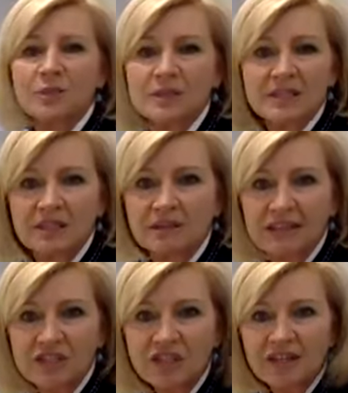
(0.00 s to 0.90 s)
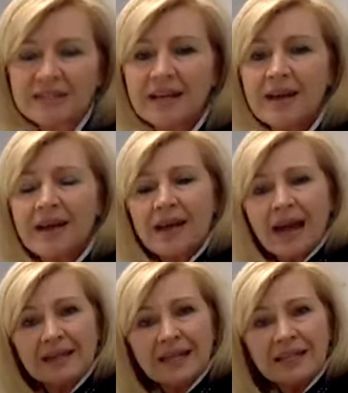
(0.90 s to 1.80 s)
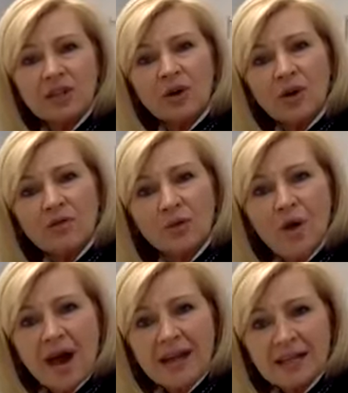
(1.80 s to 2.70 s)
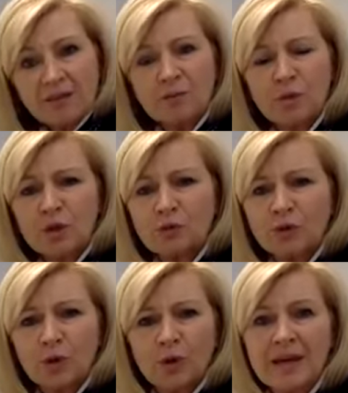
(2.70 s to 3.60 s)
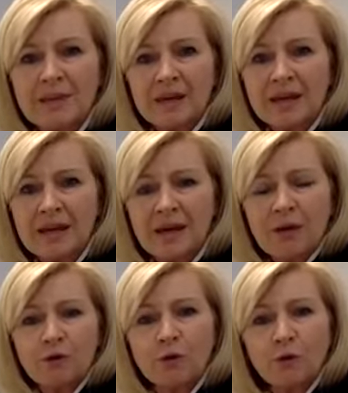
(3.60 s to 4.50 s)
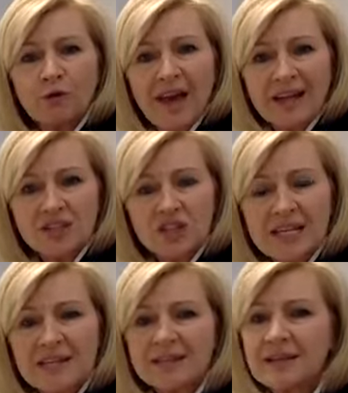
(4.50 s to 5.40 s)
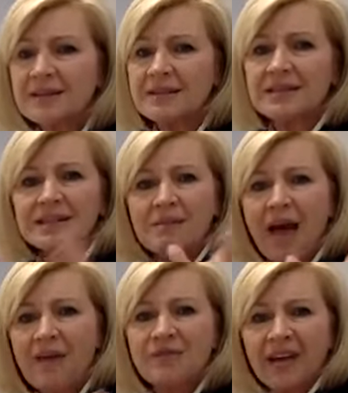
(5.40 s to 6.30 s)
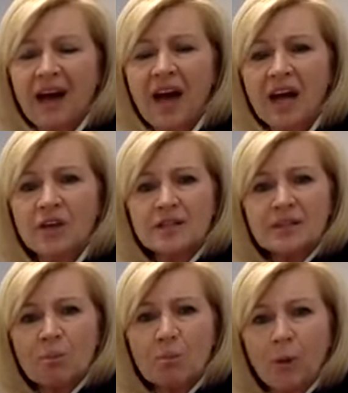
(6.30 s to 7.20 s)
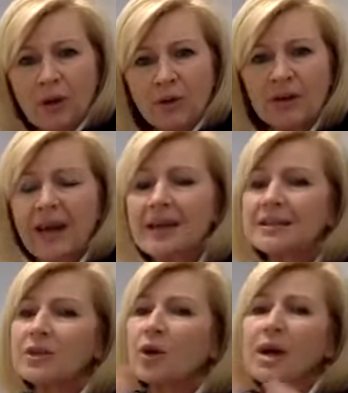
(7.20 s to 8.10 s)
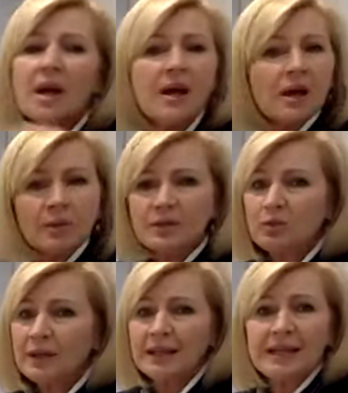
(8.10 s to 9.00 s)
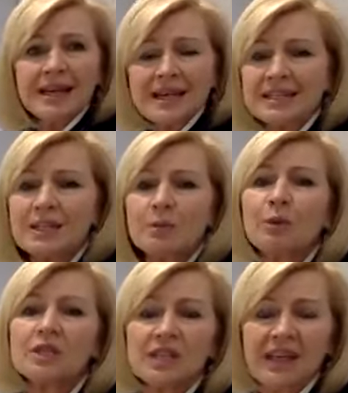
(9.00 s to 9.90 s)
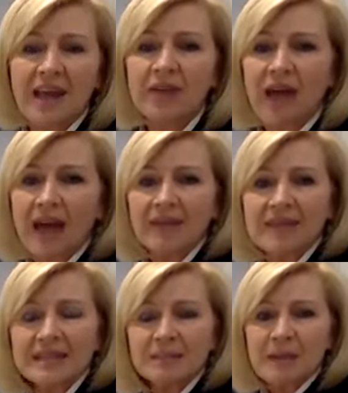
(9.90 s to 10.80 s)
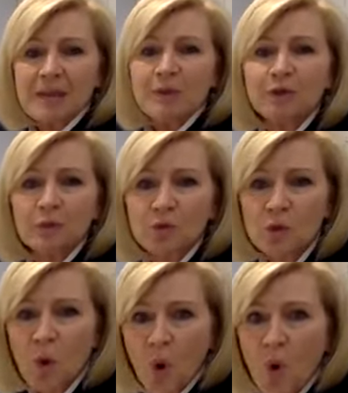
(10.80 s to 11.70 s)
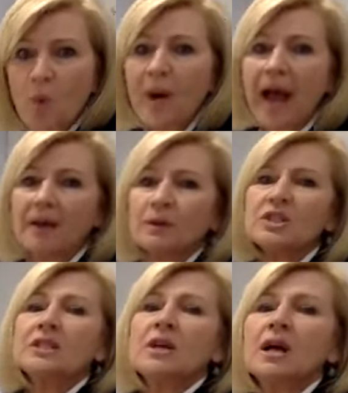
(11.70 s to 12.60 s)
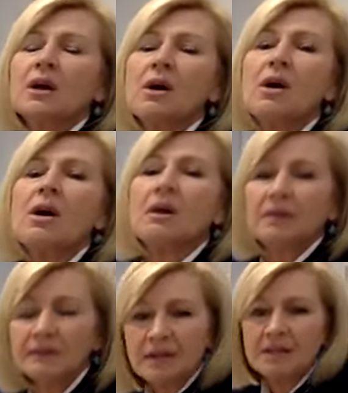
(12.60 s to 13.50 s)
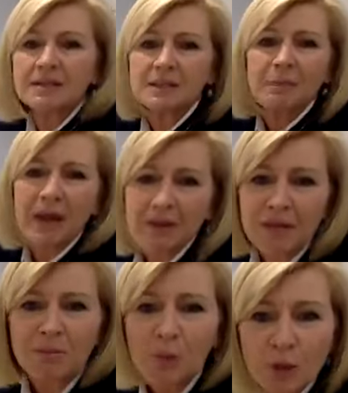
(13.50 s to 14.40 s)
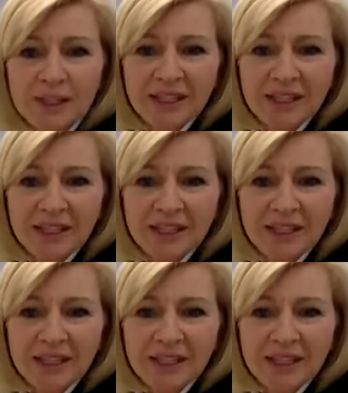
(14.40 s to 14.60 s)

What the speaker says: It was delicious. And then, you know, a variety of beautiful, creamy, full fat cheeses and some avocado, some boiled eggs. So it was really easy to put together. And these people from Norway were just like, oh, this is better than moose